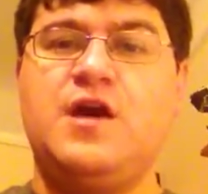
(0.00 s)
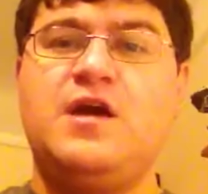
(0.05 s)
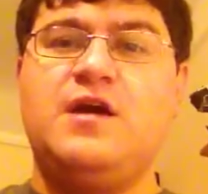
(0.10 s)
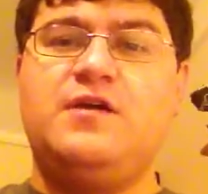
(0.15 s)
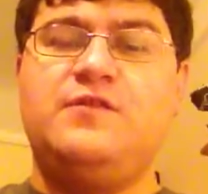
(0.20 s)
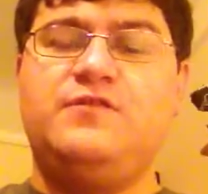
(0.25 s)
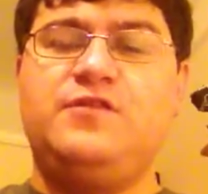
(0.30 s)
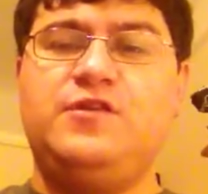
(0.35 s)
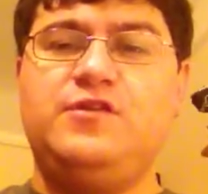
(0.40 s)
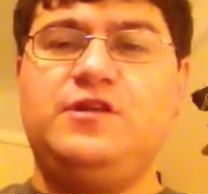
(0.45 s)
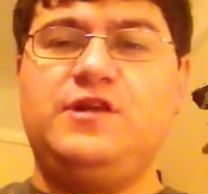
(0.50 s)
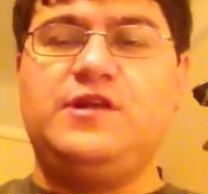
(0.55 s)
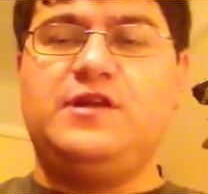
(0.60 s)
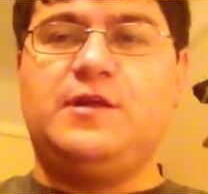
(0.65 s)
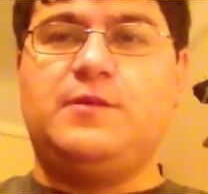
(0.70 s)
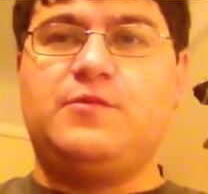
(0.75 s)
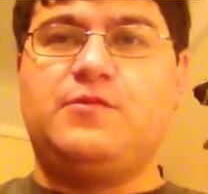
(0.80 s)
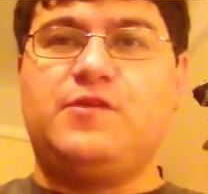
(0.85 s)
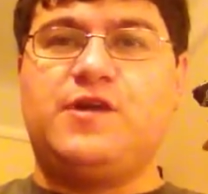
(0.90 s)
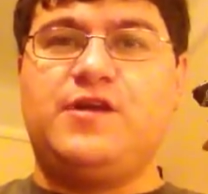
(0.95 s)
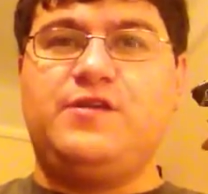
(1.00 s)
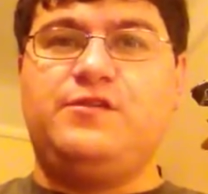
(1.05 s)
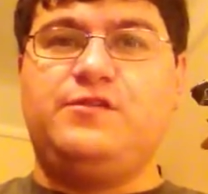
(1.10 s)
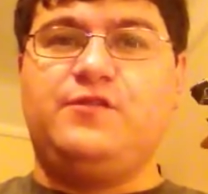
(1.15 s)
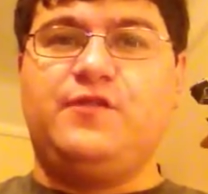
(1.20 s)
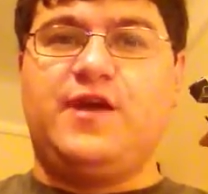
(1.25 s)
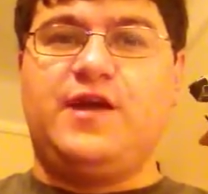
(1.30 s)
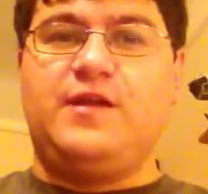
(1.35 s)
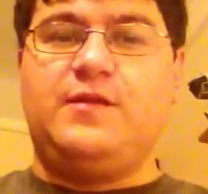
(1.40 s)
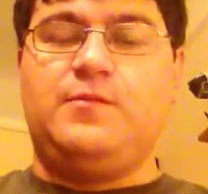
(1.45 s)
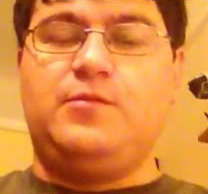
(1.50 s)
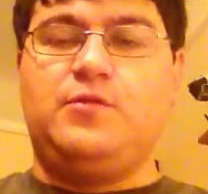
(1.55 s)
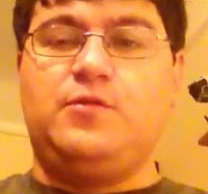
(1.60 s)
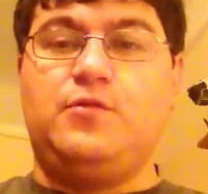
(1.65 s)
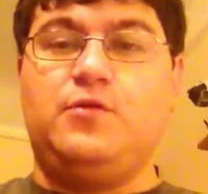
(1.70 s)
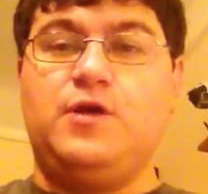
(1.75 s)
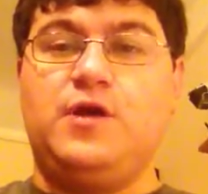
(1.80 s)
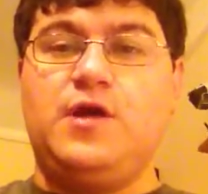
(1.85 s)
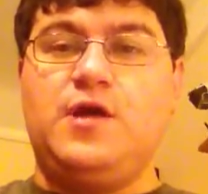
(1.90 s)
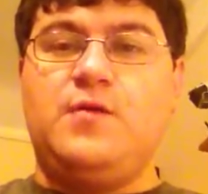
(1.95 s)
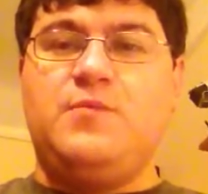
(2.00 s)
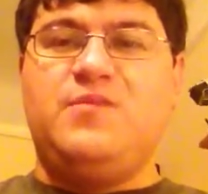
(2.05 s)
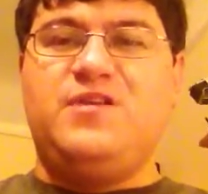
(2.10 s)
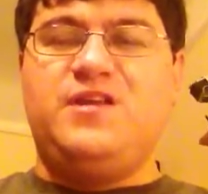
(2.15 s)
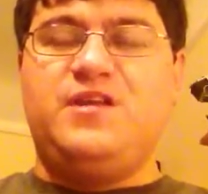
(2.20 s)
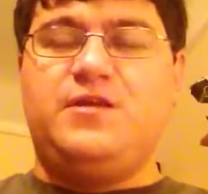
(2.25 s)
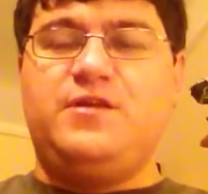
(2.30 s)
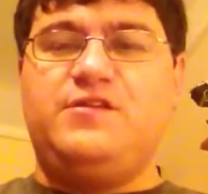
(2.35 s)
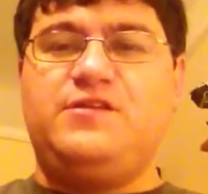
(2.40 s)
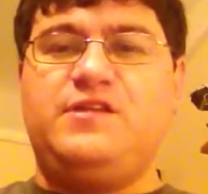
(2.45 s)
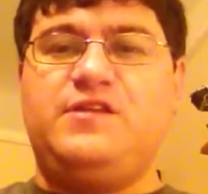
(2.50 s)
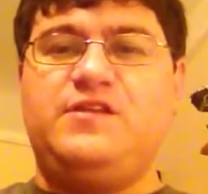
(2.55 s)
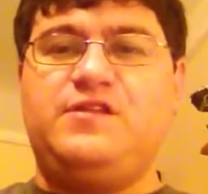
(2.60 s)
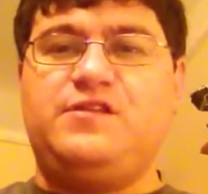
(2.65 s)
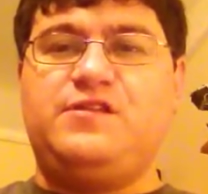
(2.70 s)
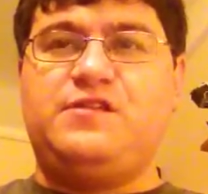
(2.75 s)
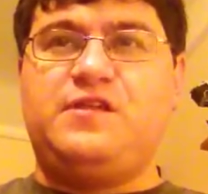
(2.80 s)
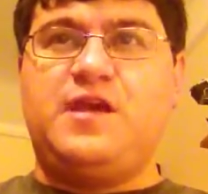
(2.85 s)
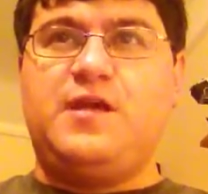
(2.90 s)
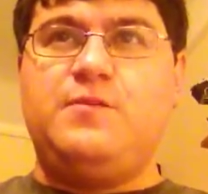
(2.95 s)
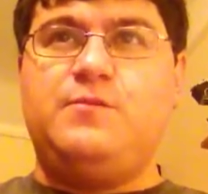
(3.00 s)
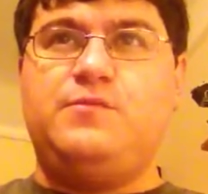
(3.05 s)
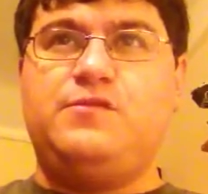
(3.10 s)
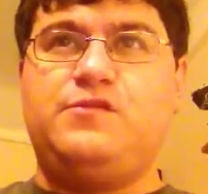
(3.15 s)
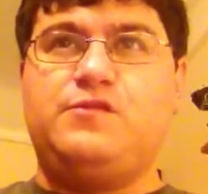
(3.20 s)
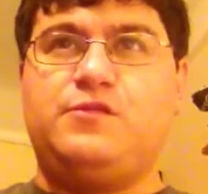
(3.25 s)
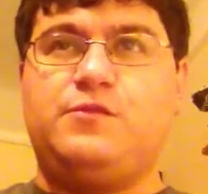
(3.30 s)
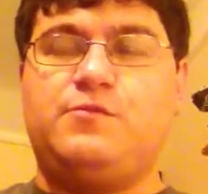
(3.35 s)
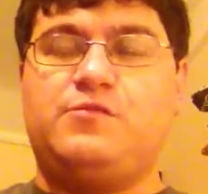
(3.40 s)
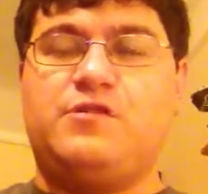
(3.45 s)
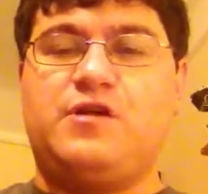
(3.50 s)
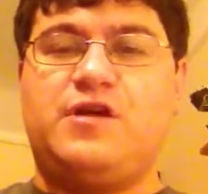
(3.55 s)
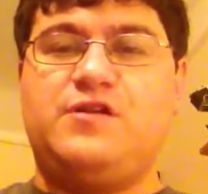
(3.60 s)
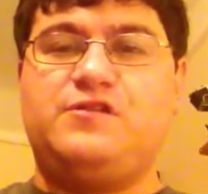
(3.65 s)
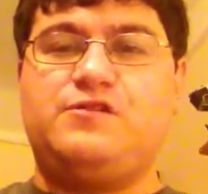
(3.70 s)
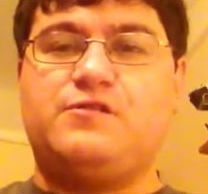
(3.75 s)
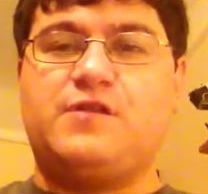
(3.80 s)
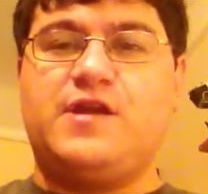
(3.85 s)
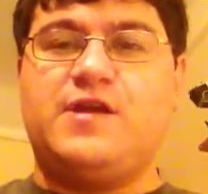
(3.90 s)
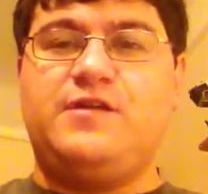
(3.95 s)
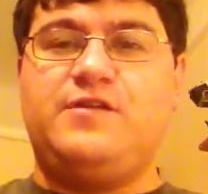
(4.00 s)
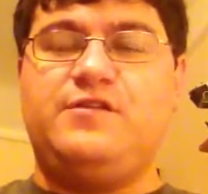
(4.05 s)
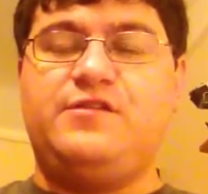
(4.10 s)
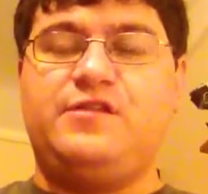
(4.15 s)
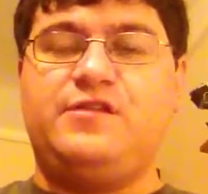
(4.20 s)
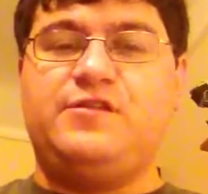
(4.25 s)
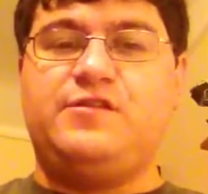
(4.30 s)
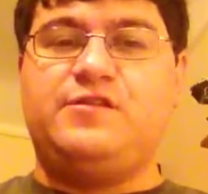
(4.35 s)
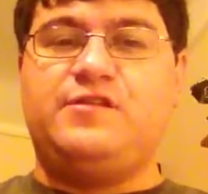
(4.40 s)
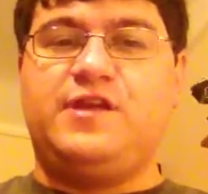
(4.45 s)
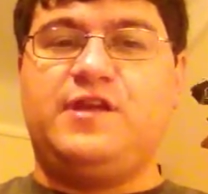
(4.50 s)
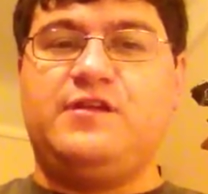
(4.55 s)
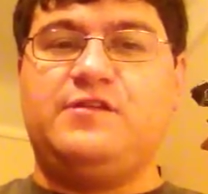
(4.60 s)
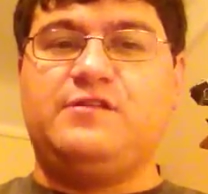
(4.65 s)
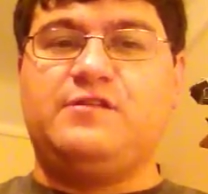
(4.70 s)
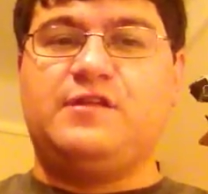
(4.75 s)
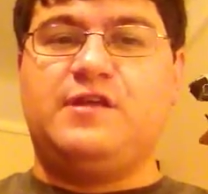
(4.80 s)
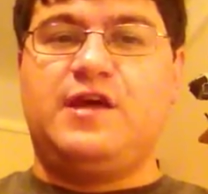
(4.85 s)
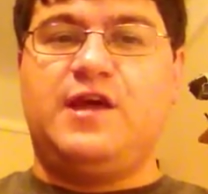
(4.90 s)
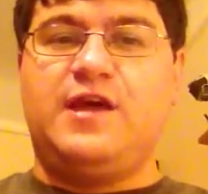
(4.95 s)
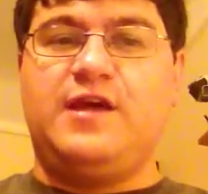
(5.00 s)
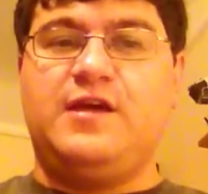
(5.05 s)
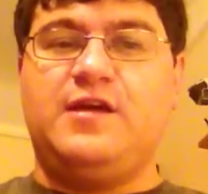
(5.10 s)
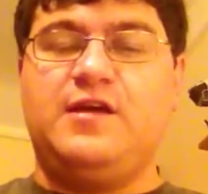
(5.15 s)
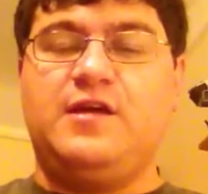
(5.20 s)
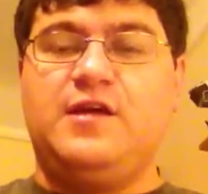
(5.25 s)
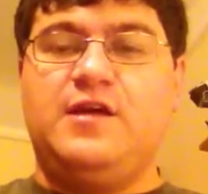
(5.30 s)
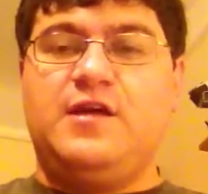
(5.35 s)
a few little upgrades available, but you know, it's in the same sort of price range as things like